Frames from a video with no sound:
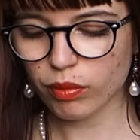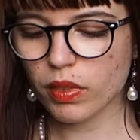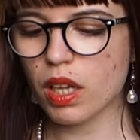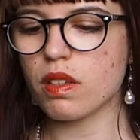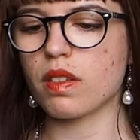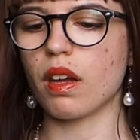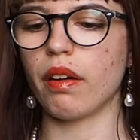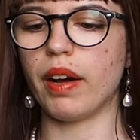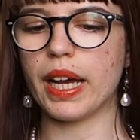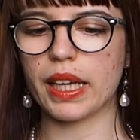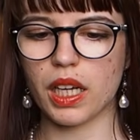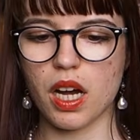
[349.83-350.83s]
So
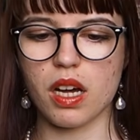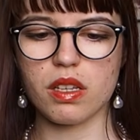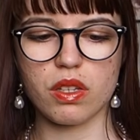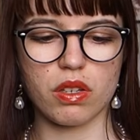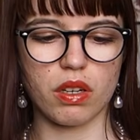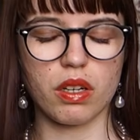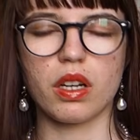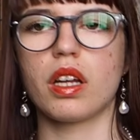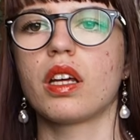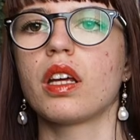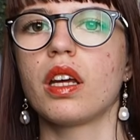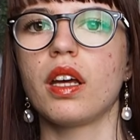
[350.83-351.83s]
I cast on
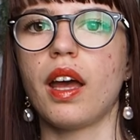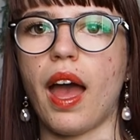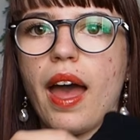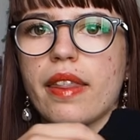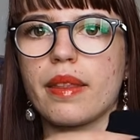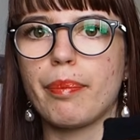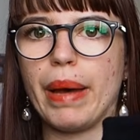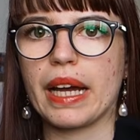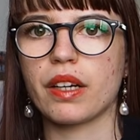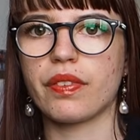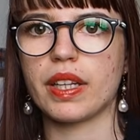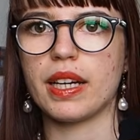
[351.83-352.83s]
at the back
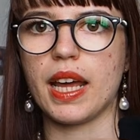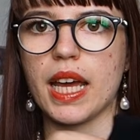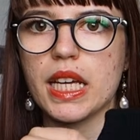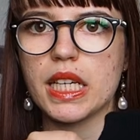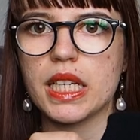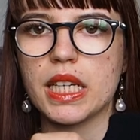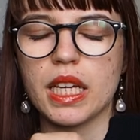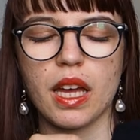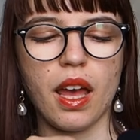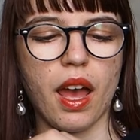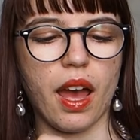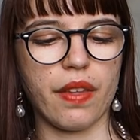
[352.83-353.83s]
of the neck,
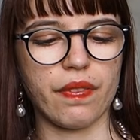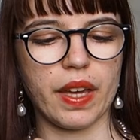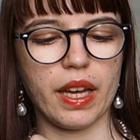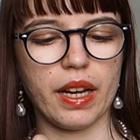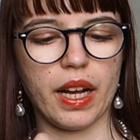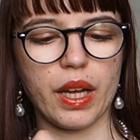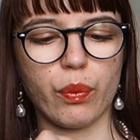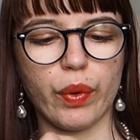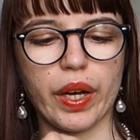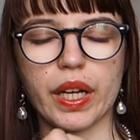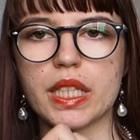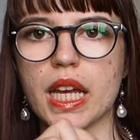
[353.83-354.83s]
and then I
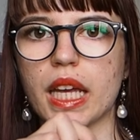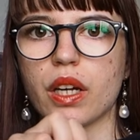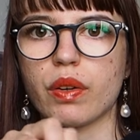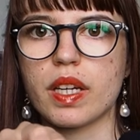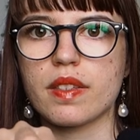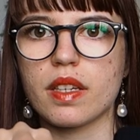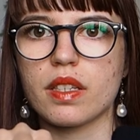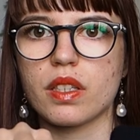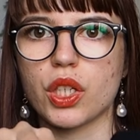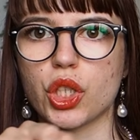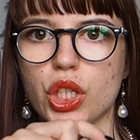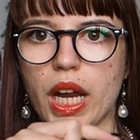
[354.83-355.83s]
worked increases to
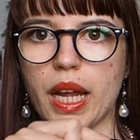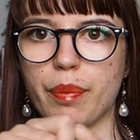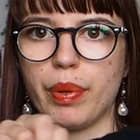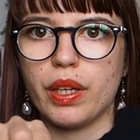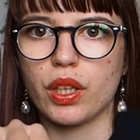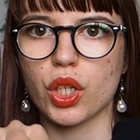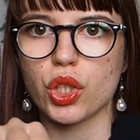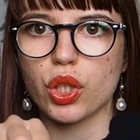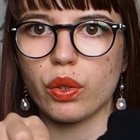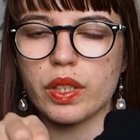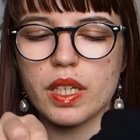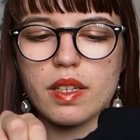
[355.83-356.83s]
shape the
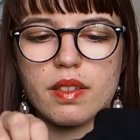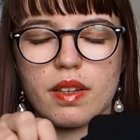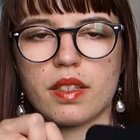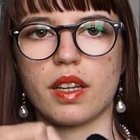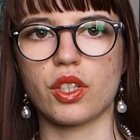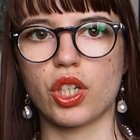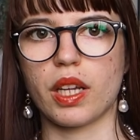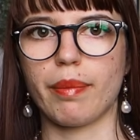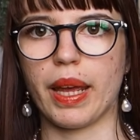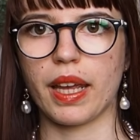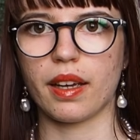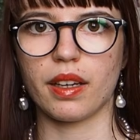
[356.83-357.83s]
shoulders to essentially
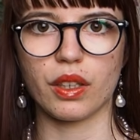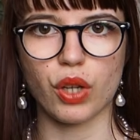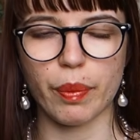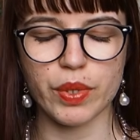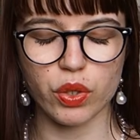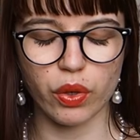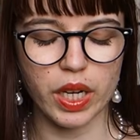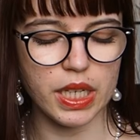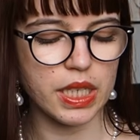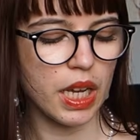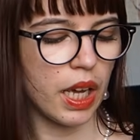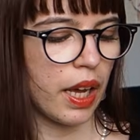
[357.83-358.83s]
make a trapezoid.
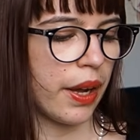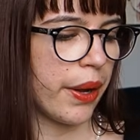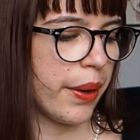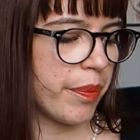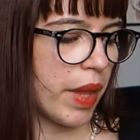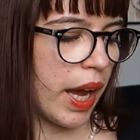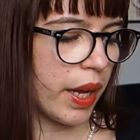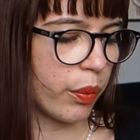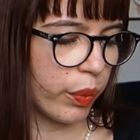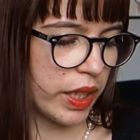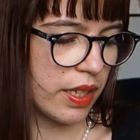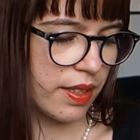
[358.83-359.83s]
I
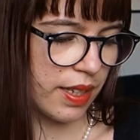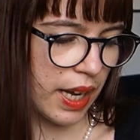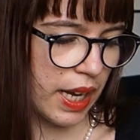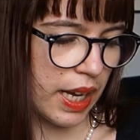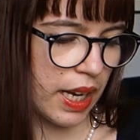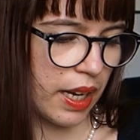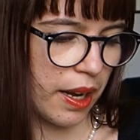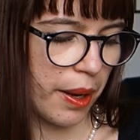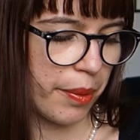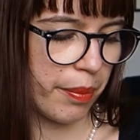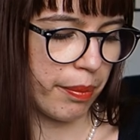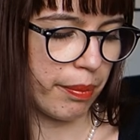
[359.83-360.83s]
will say
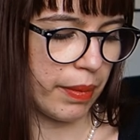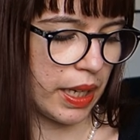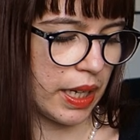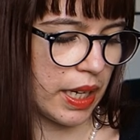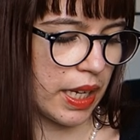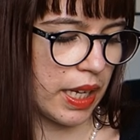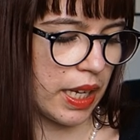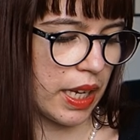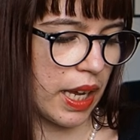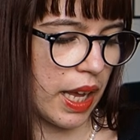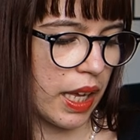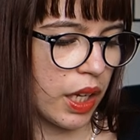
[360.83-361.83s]
my
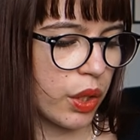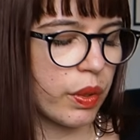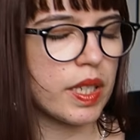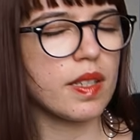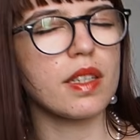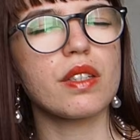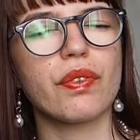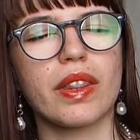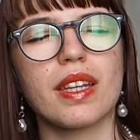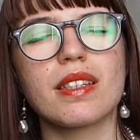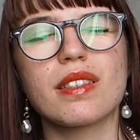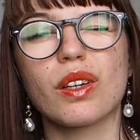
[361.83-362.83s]
increases for
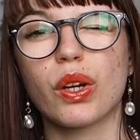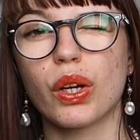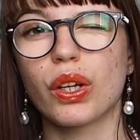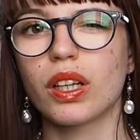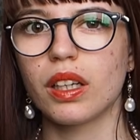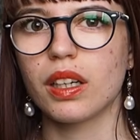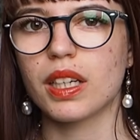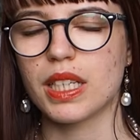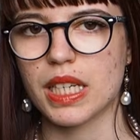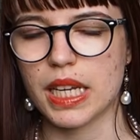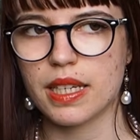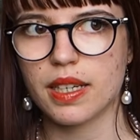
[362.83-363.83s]
this could look
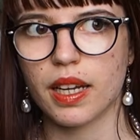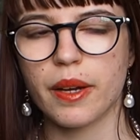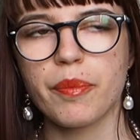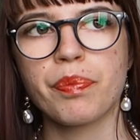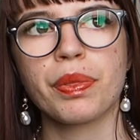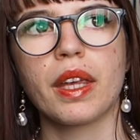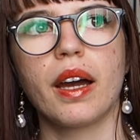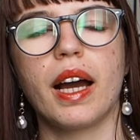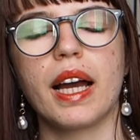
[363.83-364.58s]
neater. I